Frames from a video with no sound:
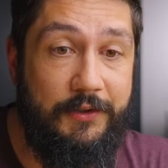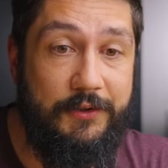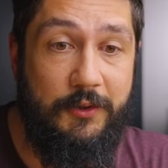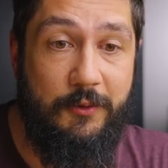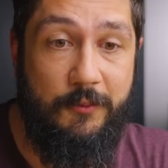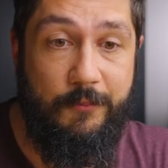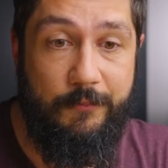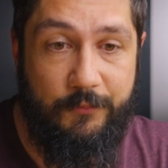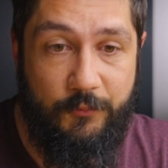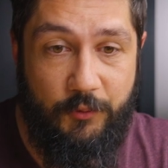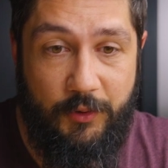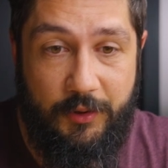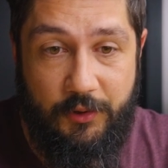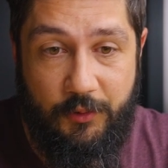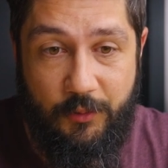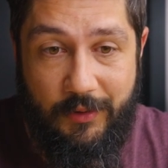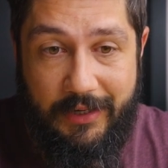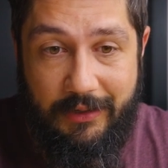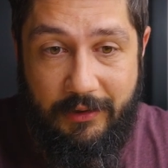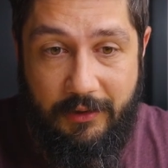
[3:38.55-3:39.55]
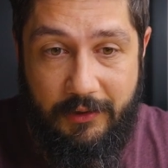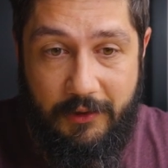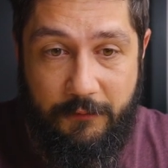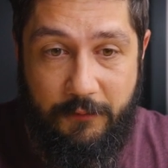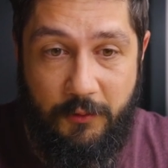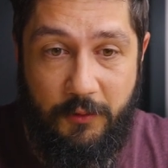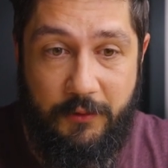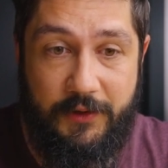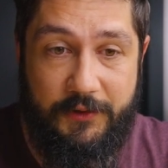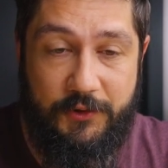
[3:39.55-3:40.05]
So we create the
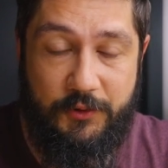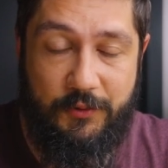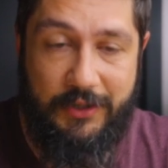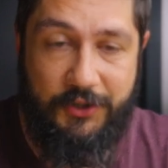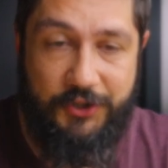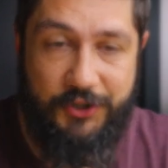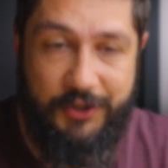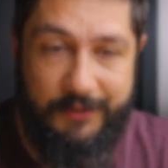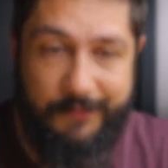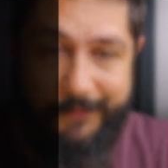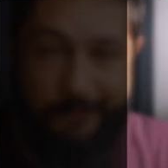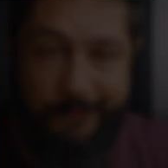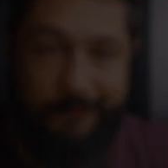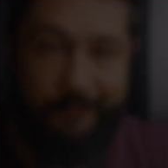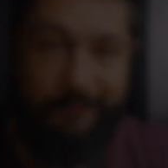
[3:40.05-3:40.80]
folder structure,